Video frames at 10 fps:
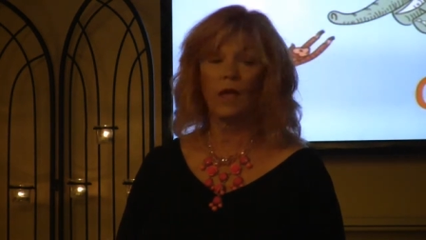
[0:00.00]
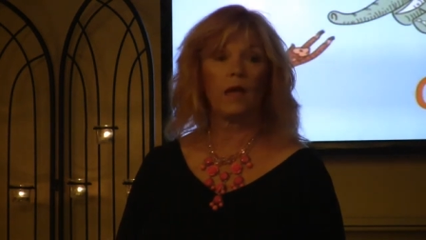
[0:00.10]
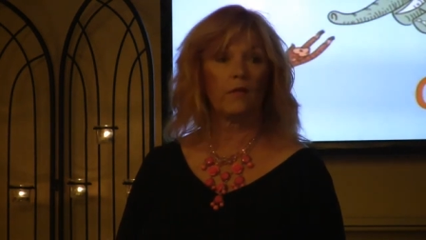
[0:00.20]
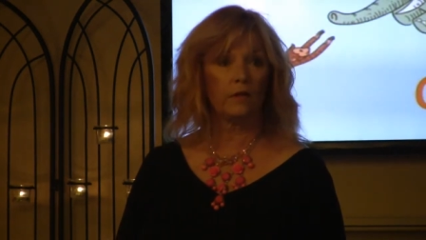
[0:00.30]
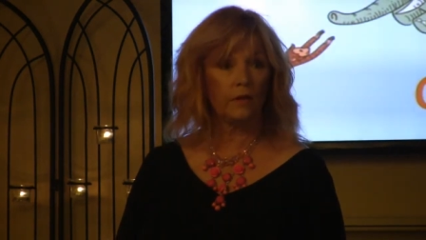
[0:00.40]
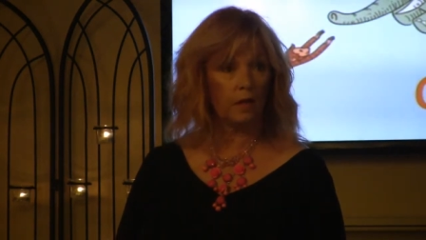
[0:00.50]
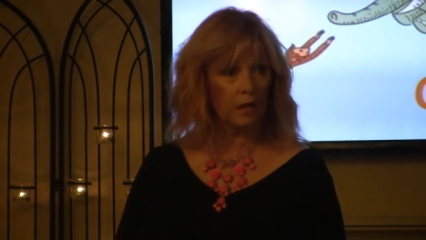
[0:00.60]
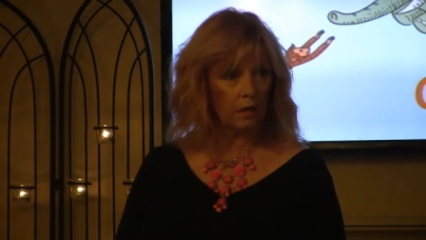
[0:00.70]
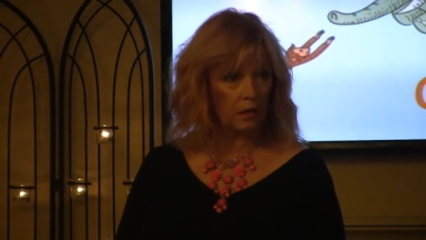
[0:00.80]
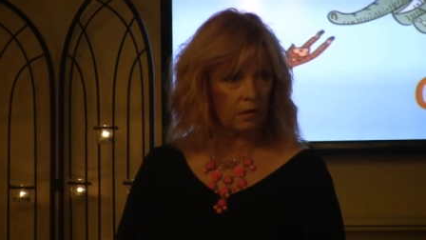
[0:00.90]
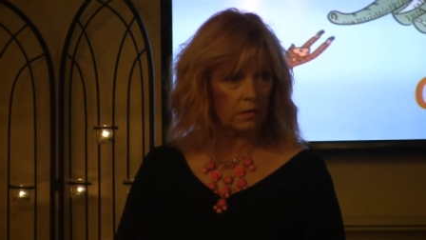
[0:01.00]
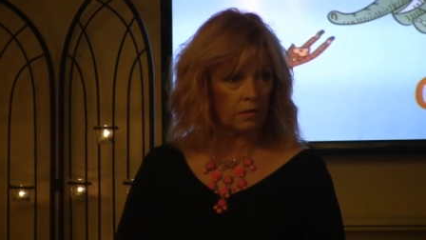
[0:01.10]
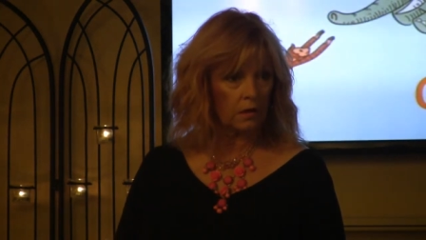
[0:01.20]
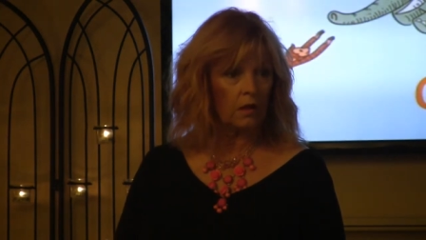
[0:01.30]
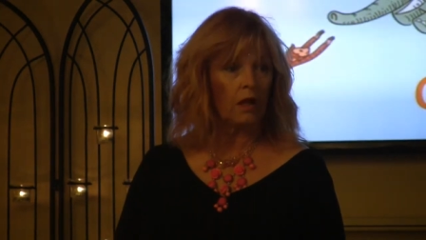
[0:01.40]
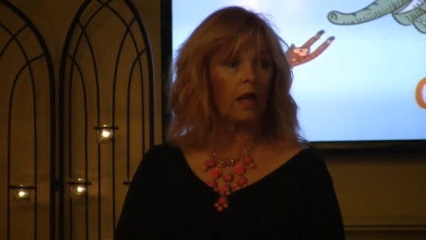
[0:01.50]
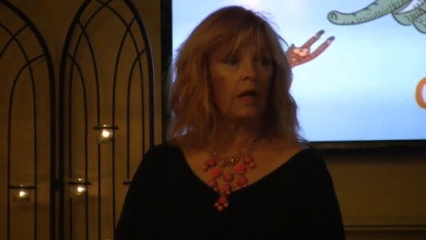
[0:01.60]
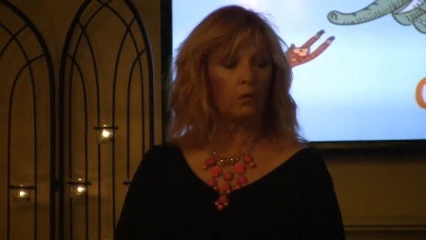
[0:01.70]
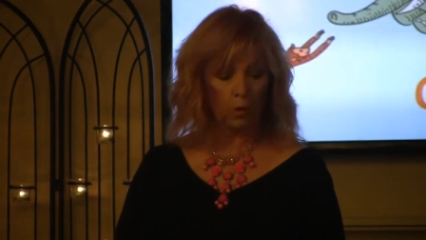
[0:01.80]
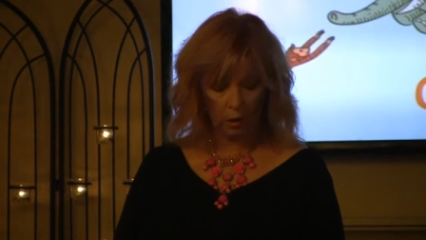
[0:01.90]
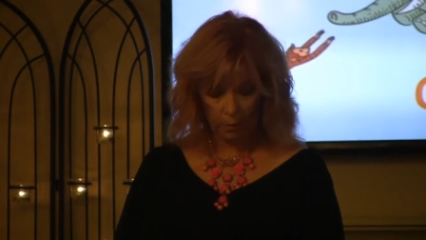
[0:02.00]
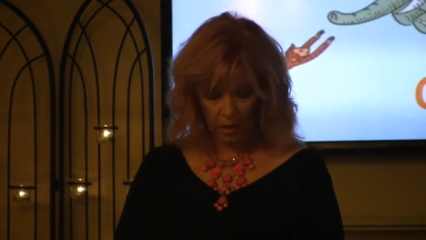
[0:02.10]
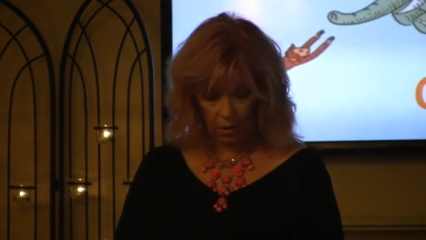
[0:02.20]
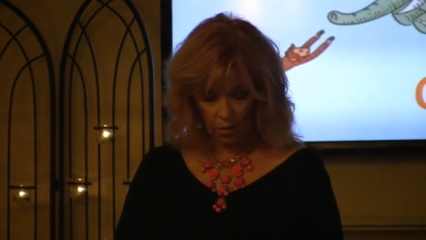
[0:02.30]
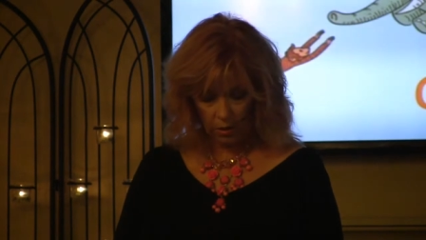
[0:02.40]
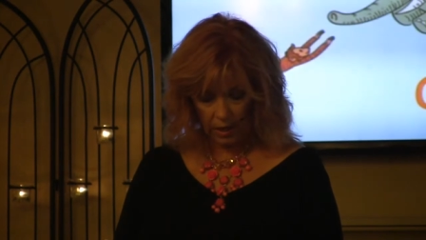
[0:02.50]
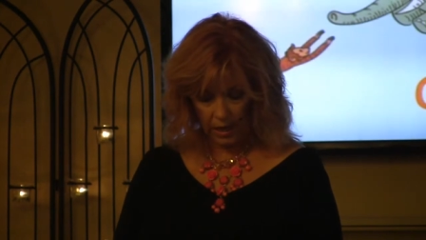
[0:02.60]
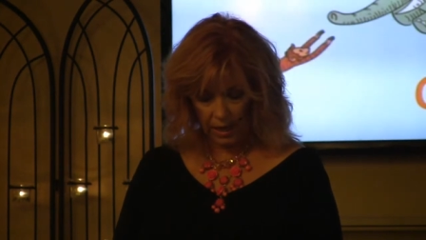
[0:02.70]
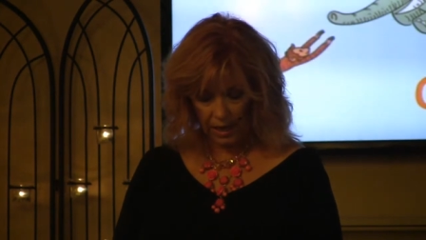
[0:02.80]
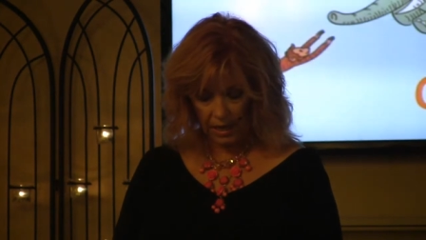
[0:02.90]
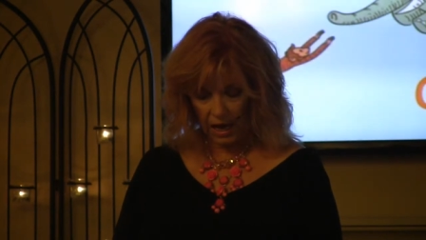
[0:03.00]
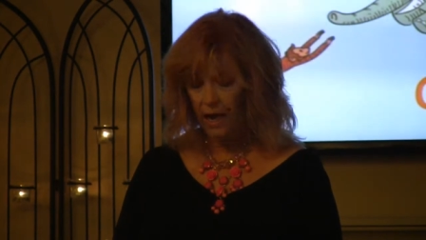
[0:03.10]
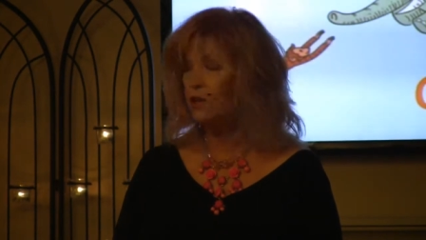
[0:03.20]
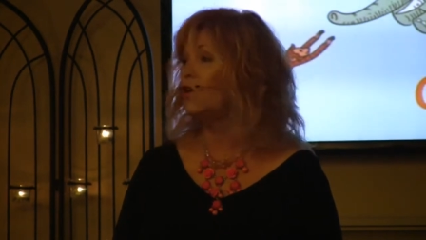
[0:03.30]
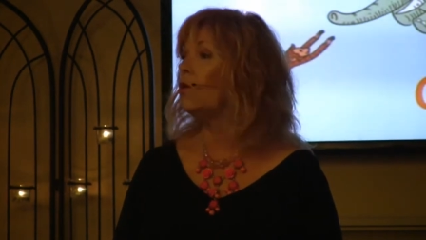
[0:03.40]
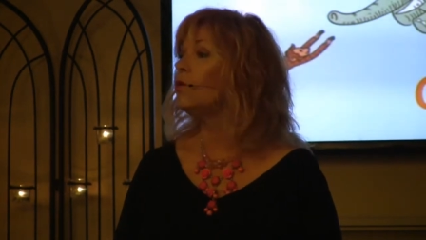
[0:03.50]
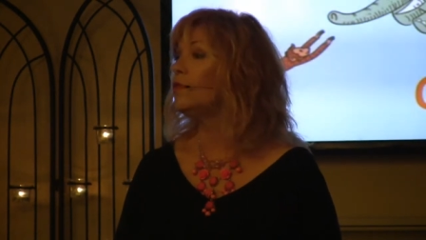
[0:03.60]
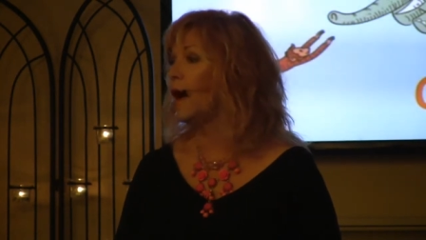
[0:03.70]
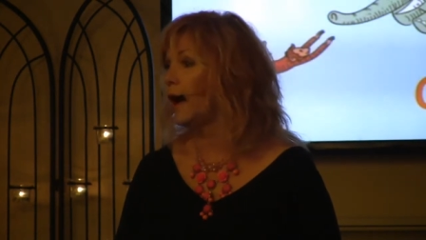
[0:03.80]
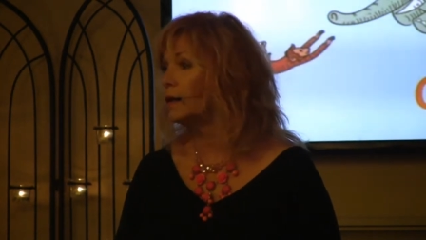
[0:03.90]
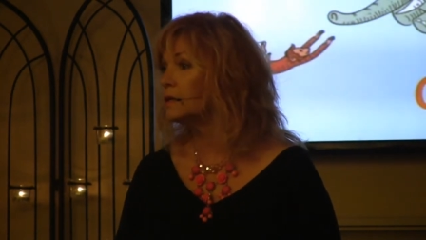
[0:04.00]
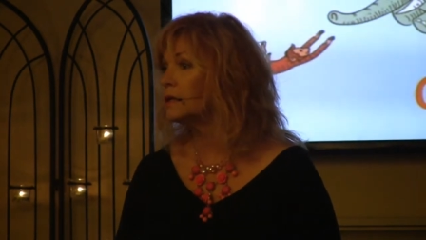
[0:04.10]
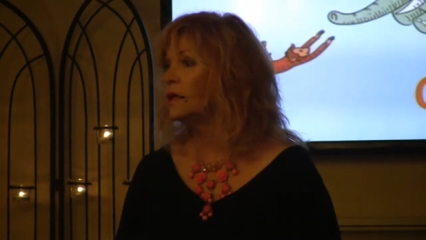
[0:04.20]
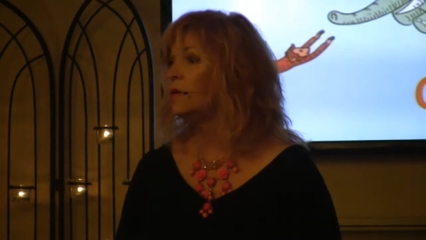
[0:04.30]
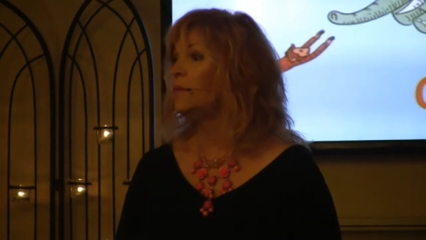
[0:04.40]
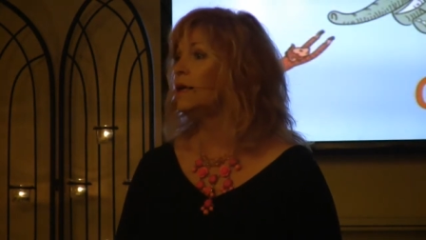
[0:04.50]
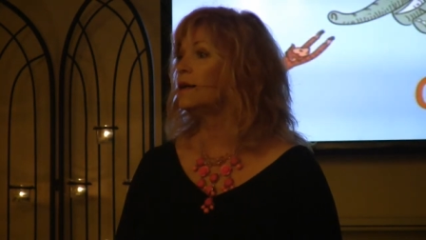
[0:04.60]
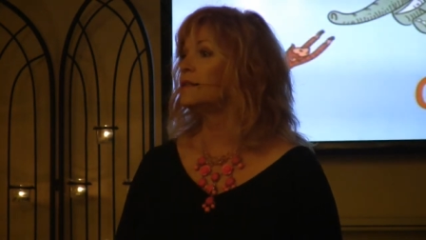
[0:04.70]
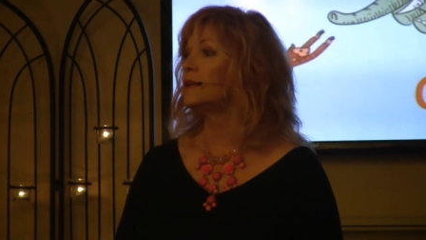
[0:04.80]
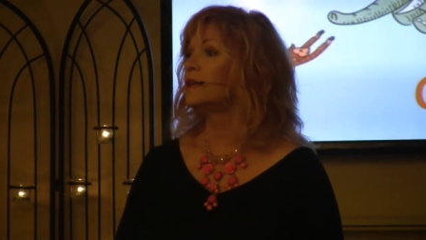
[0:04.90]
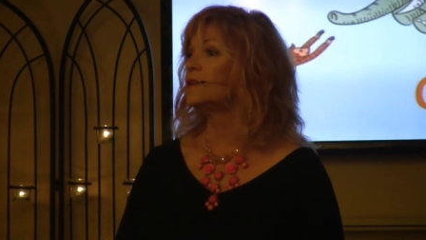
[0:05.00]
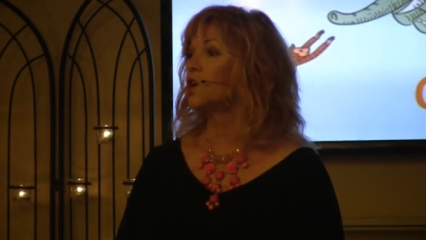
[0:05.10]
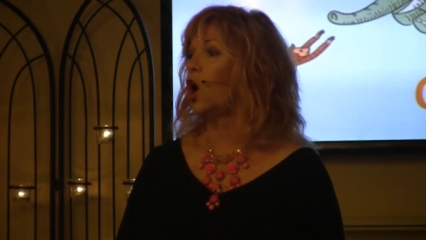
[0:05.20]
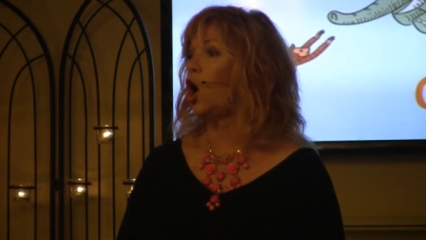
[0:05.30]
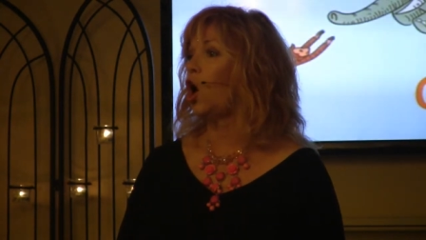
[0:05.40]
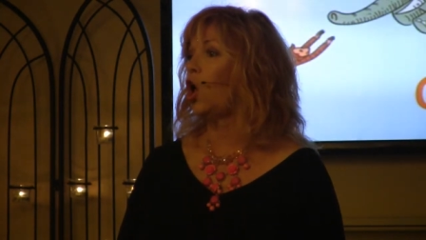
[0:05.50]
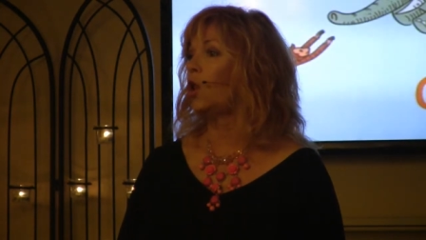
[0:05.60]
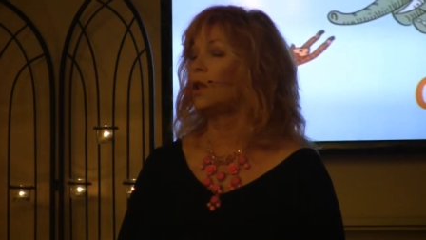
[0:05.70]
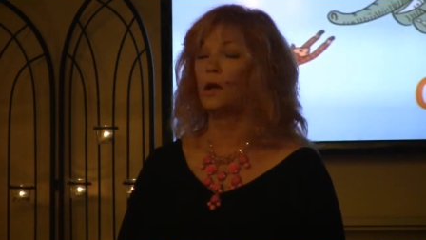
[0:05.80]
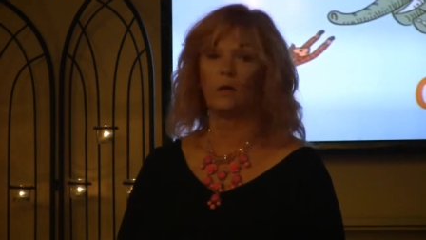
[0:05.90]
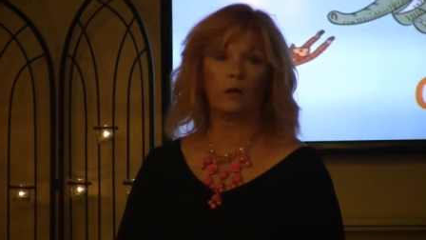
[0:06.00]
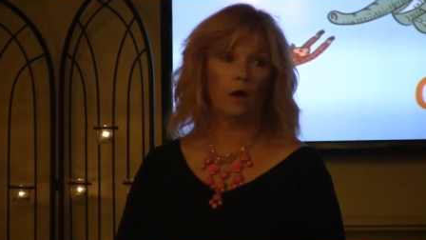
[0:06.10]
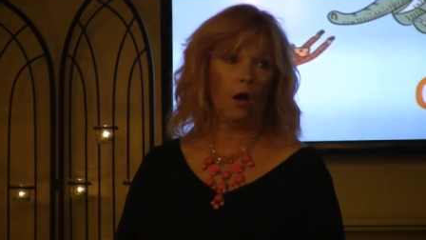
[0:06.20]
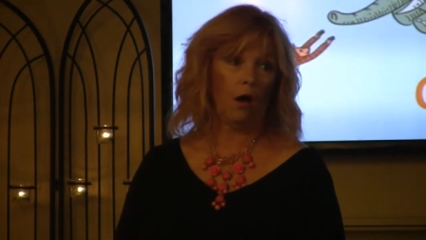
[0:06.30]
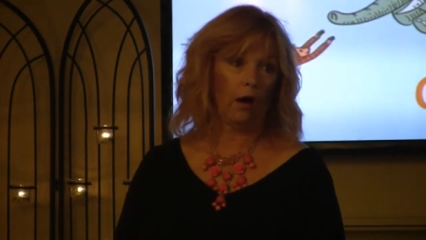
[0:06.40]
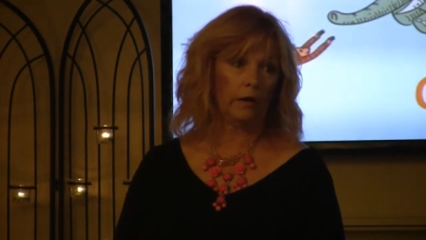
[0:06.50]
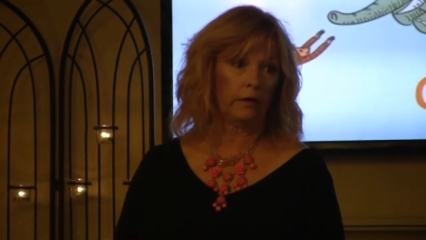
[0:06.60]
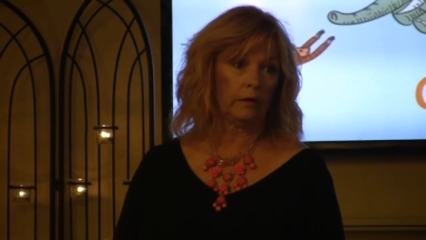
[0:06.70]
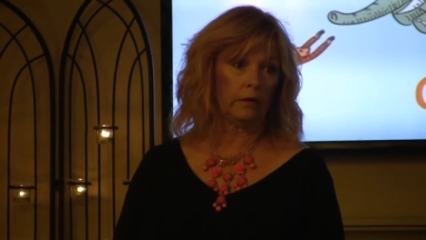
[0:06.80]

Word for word: Everything is and will be okay. And I know that because it's all God.